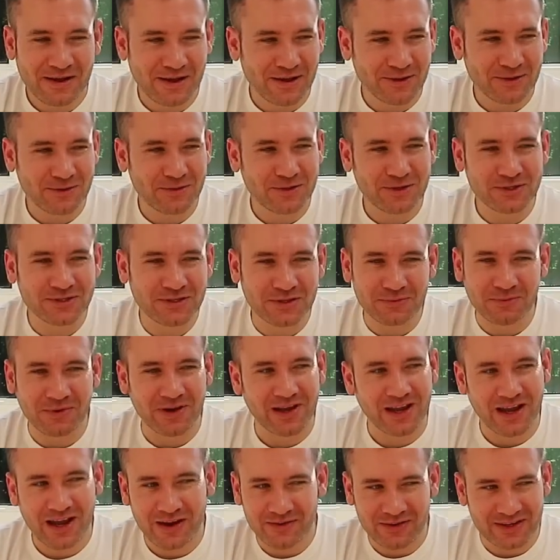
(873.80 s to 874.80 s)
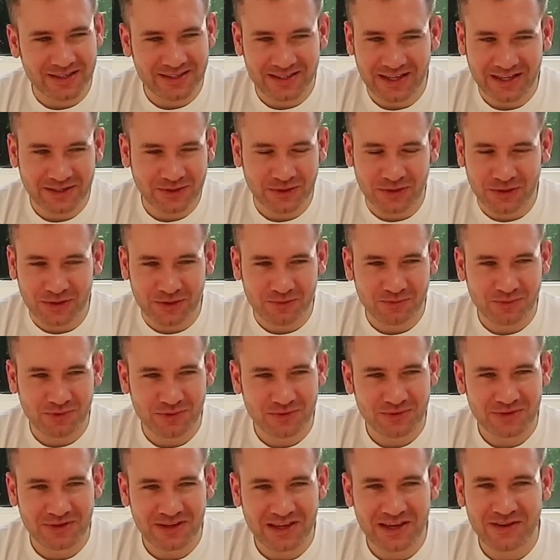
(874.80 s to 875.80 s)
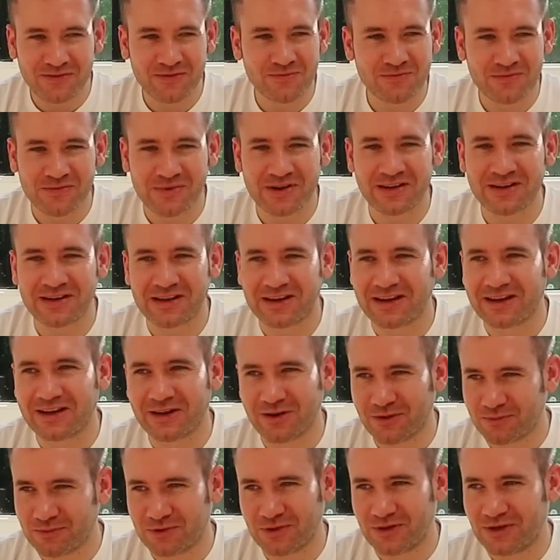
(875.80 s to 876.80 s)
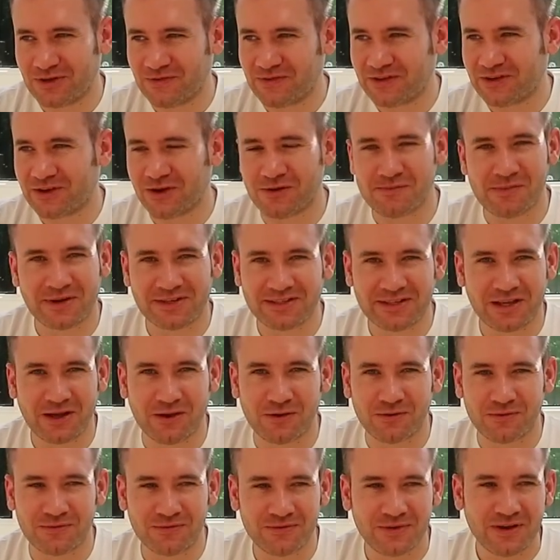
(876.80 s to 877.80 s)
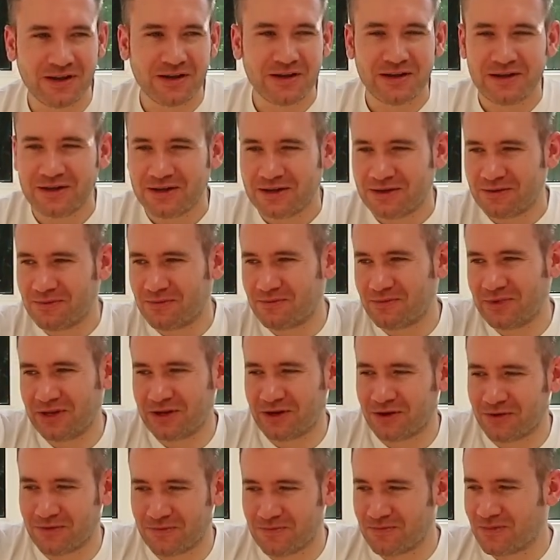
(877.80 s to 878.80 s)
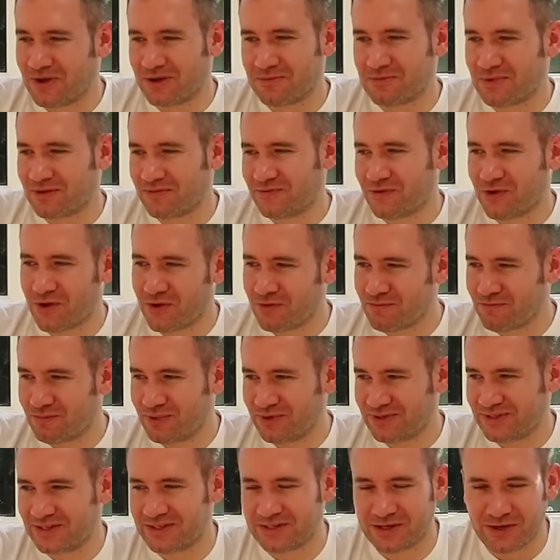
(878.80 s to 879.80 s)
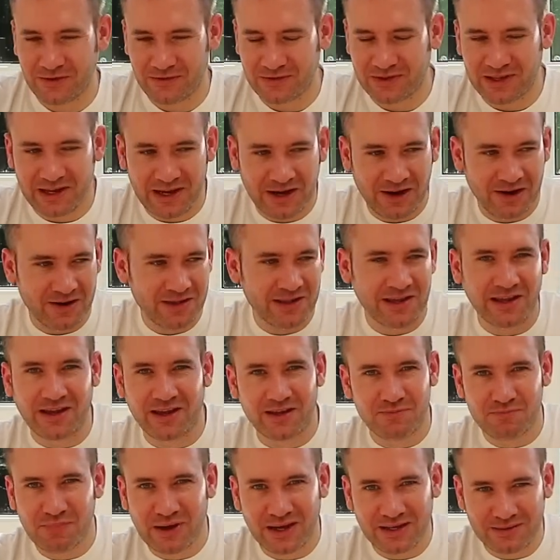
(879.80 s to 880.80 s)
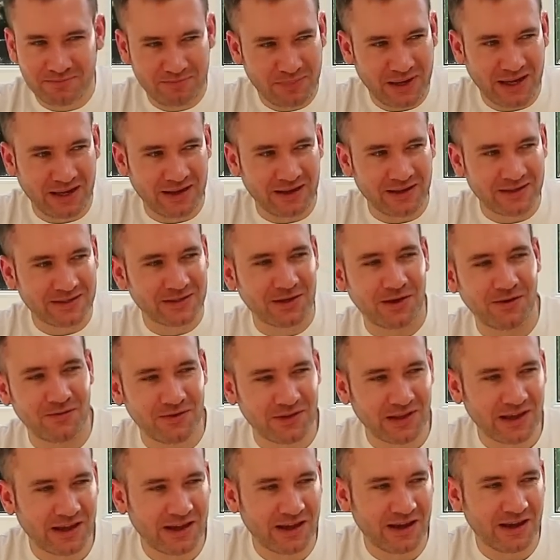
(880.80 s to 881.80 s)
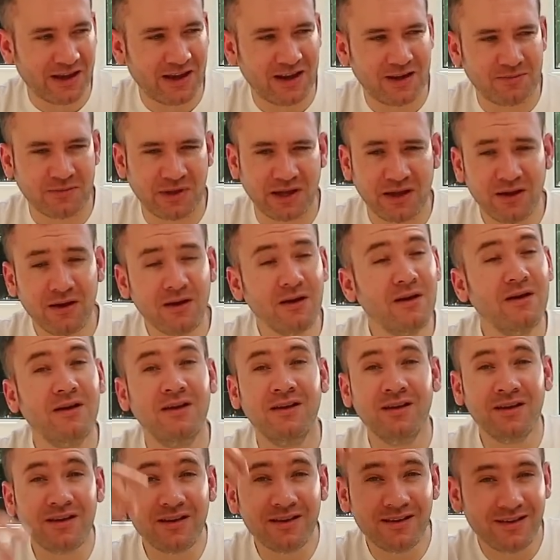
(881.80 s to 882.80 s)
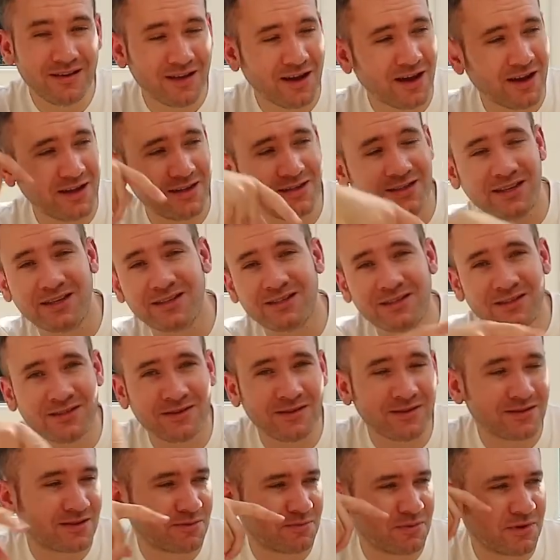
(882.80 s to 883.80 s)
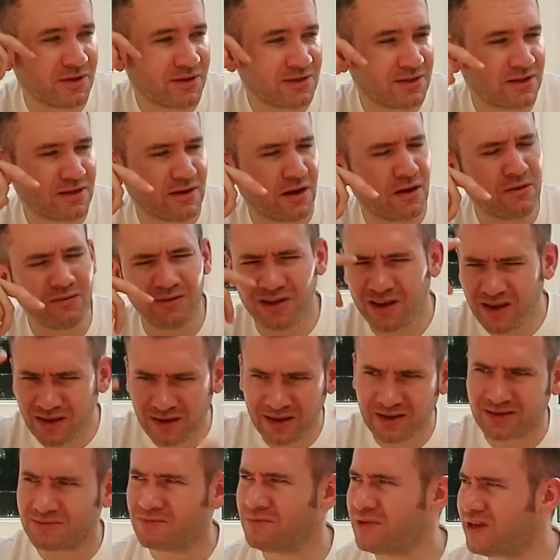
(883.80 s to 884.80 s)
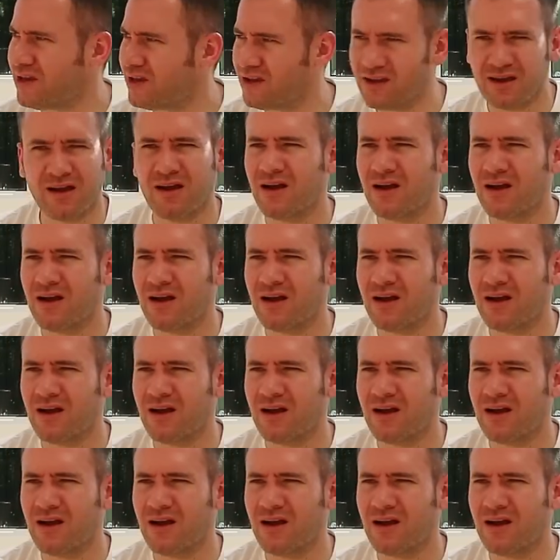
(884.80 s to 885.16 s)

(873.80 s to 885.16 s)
because of the way I have it set up, even when I upload a video myself, you know, my phone buzzes over there and the iPad pings over there and I'm like, oh, Ice Age 2's uploaded. Oh yeah, that's me.